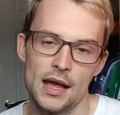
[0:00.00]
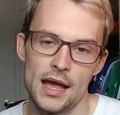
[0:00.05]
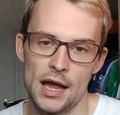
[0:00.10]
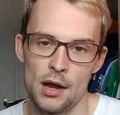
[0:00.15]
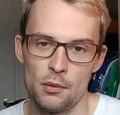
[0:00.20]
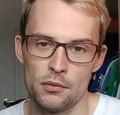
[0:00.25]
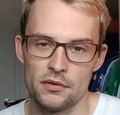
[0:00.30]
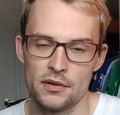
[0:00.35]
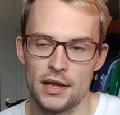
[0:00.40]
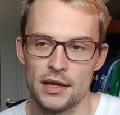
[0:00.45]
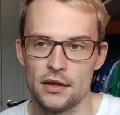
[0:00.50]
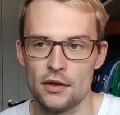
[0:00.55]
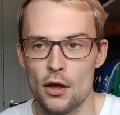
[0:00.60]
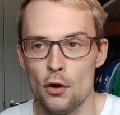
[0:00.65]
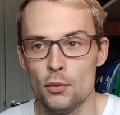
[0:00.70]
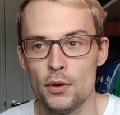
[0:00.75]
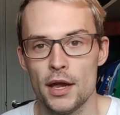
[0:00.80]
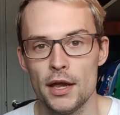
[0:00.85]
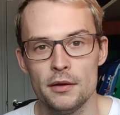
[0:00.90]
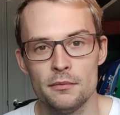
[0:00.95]
I was like,
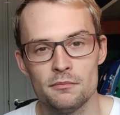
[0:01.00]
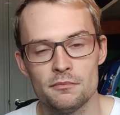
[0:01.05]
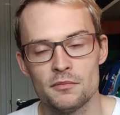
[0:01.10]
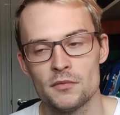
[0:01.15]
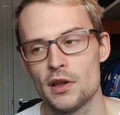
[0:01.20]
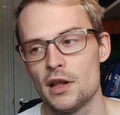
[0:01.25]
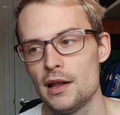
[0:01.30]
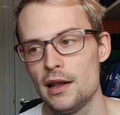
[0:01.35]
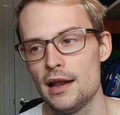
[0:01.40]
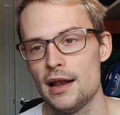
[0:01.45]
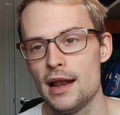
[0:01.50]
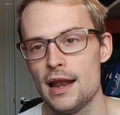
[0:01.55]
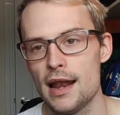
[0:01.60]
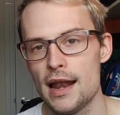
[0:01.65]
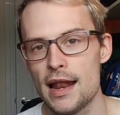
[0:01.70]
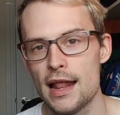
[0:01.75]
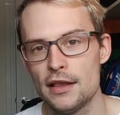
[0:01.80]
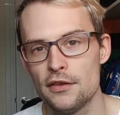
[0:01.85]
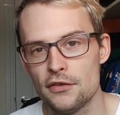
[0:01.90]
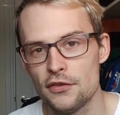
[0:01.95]
okay,
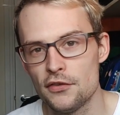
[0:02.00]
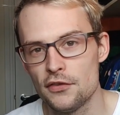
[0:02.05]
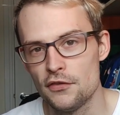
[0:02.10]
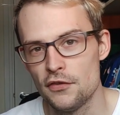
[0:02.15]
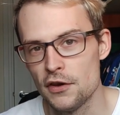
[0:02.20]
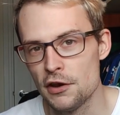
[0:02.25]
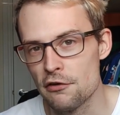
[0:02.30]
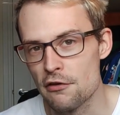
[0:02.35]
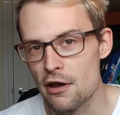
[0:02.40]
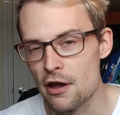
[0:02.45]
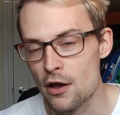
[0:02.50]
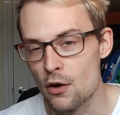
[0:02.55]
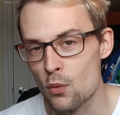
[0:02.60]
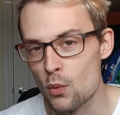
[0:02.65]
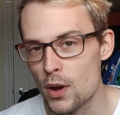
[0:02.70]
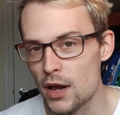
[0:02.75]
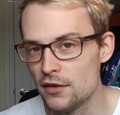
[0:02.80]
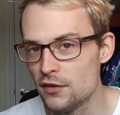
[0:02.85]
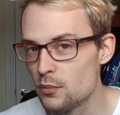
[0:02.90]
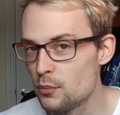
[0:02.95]
let's figure out a
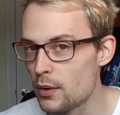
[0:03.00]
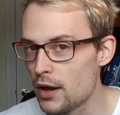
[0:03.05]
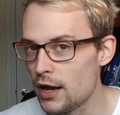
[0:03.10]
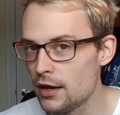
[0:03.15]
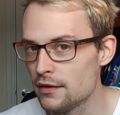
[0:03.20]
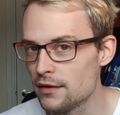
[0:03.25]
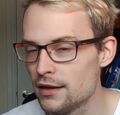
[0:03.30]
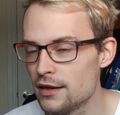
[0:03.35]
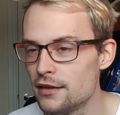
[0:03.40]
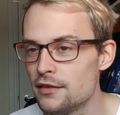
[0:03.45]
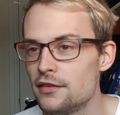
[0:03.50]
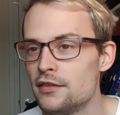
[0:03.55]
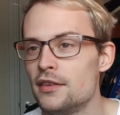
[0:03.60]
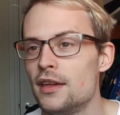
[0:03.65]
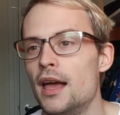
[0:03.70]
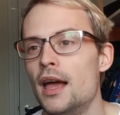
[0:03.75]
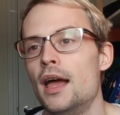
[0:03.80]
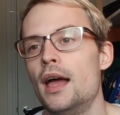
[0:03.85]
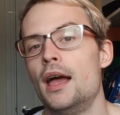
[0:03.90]
way to buy this.